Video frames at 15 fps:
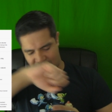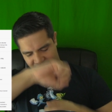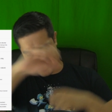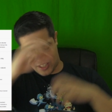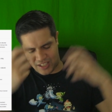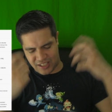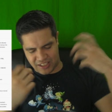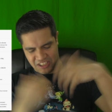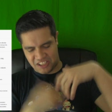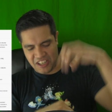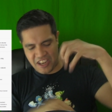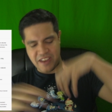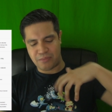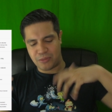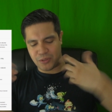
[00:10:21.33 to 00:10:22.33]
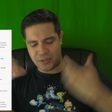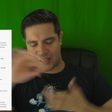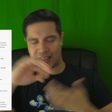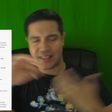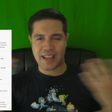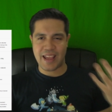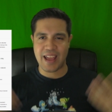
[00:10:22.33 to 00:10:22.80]
chains and
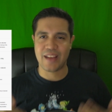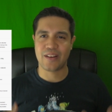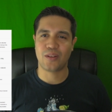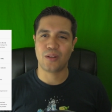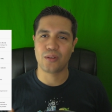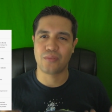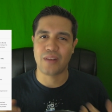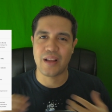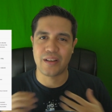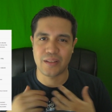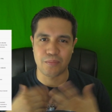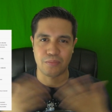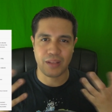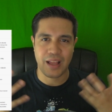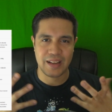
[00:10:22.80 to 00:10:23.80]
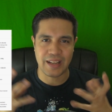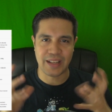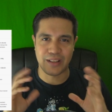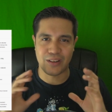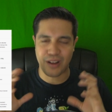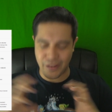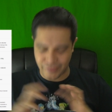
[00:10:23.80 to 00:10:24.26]
cables that they had all around it,
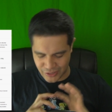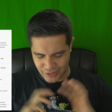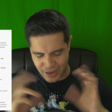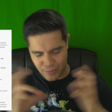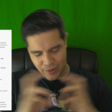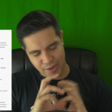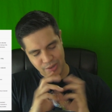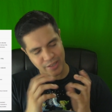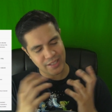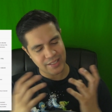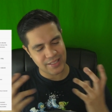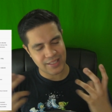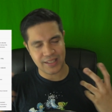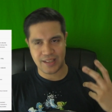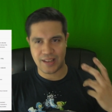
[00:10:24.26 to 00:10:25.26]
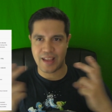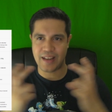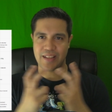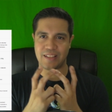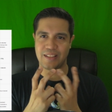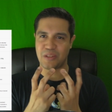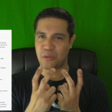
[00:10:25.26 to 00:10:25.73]
blocking it off, so that way
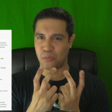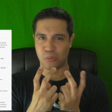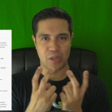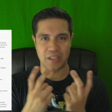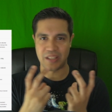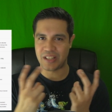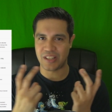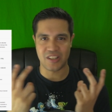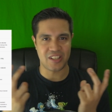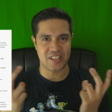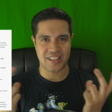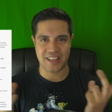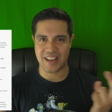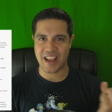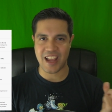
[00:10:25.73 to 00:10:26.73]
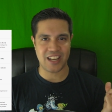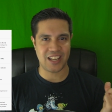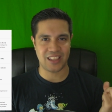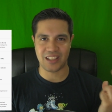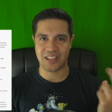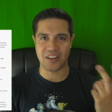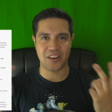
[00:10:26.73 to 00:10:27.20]
you really couldn't see
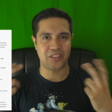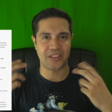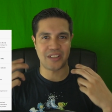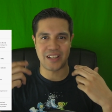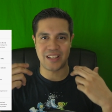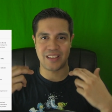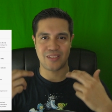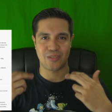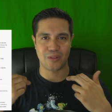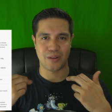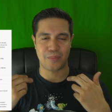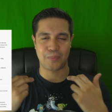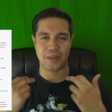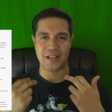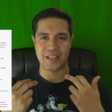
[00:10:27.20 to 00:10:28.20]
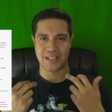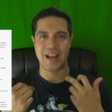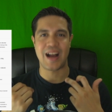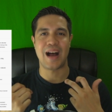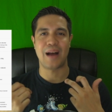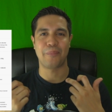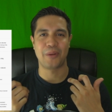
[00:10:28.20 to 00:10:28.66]
anything underneath or up on
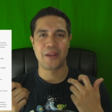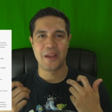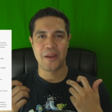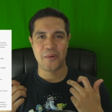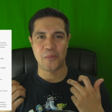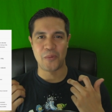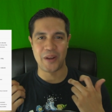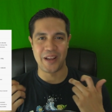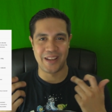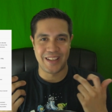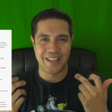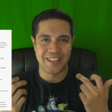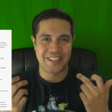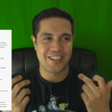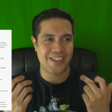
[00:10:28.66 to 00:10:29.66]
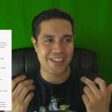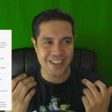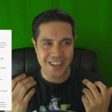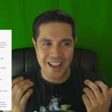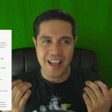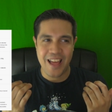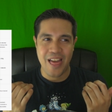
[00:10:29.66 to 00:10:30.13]
top. Which
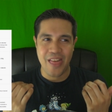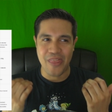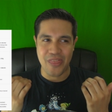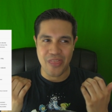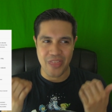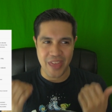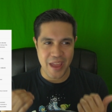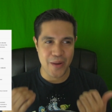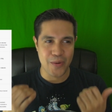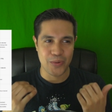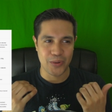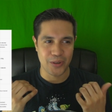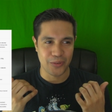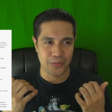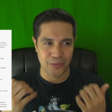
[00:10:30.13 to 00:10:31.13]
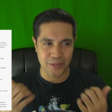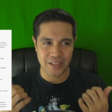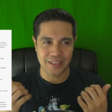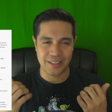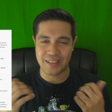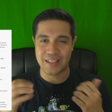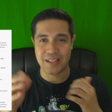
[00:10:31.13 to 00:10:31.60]
they were
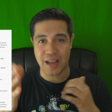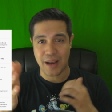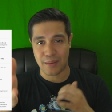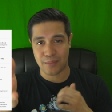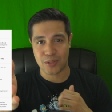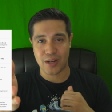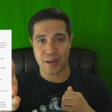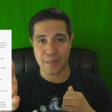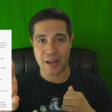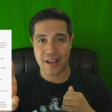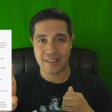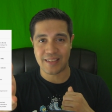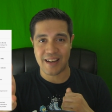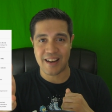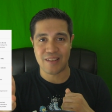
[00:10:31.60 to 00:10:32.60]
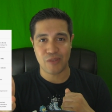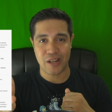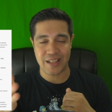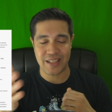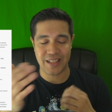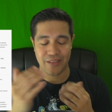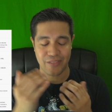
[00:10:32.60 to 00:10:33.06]
really, and I'm talking about at the
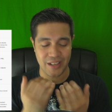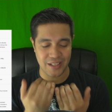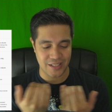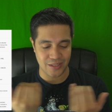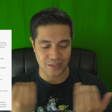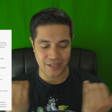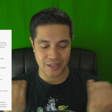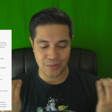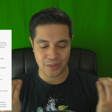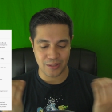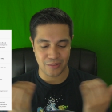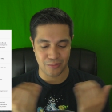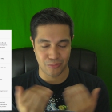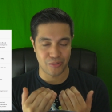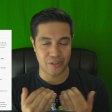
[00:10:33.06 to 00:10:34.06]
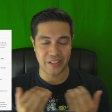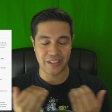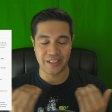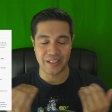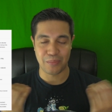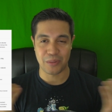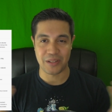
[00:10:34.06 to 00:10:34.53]
NYC event, so they were
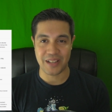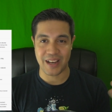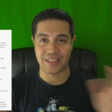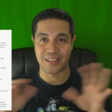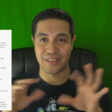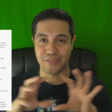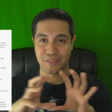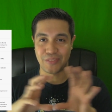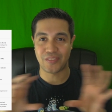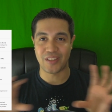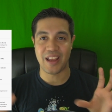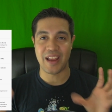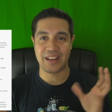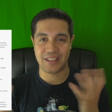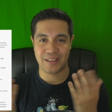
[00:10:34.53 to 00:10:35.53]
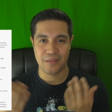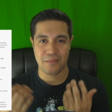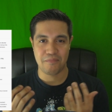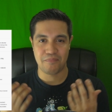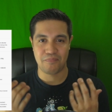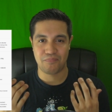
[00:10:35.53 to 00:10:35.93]
really protective of, like,